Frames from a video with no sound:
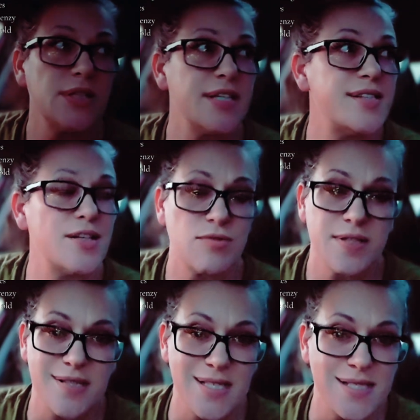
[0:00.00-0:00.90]
releasing
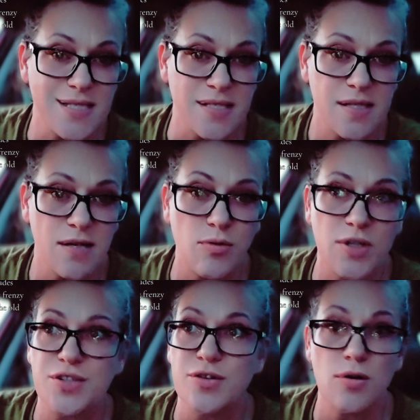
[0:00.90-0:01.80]
resistance of
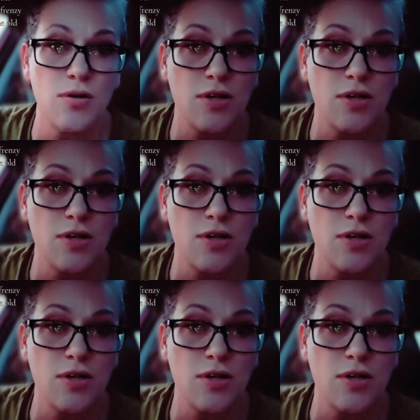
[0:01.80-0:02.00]
what you no